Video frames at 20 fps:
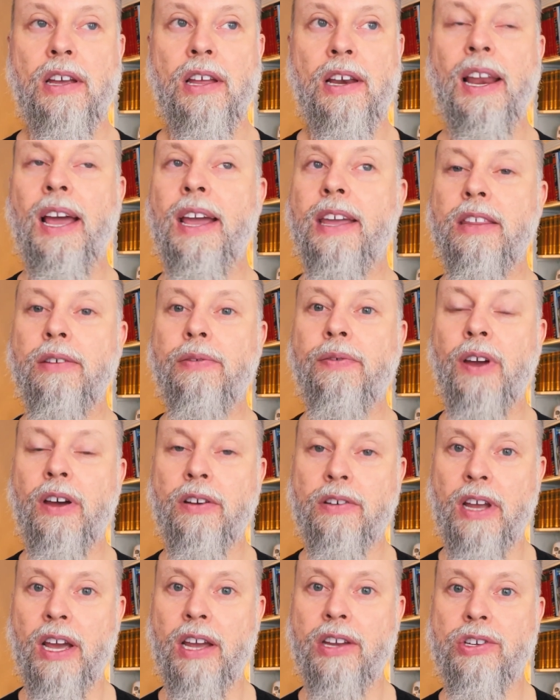lay the
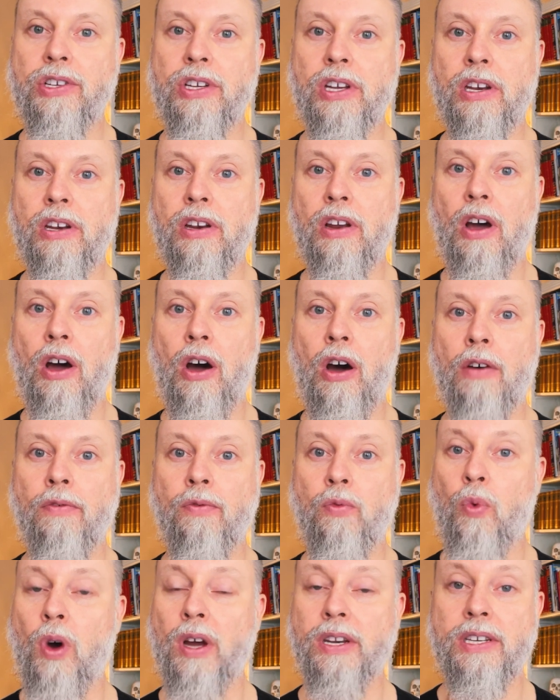foundation
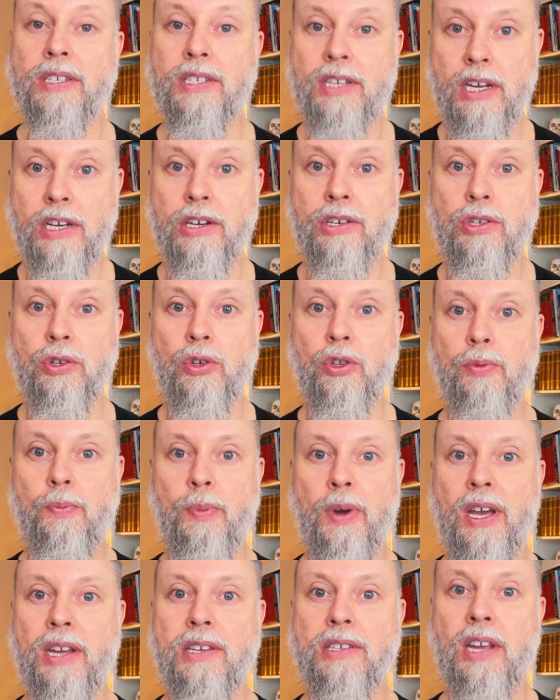of what is in
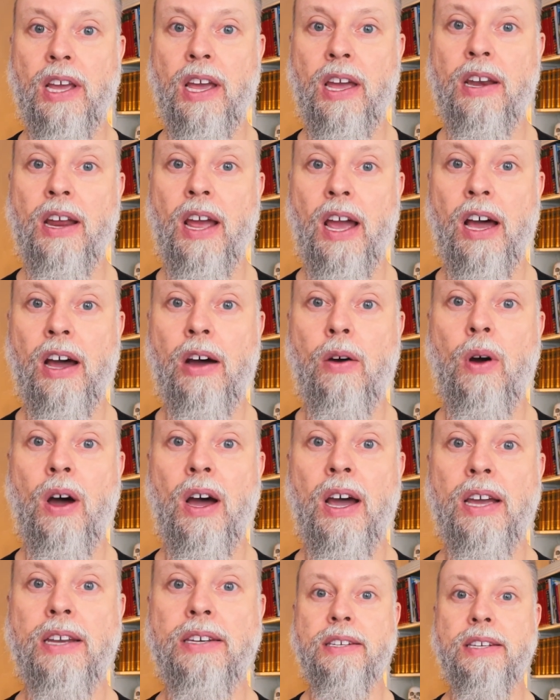toothpaste and how
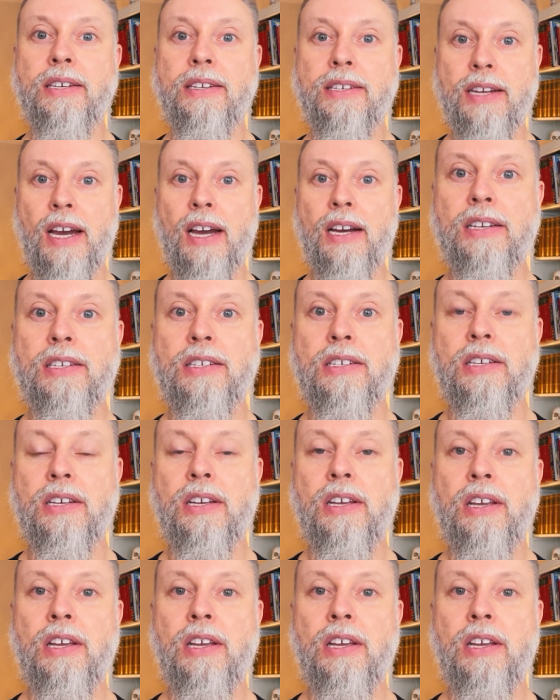I deduct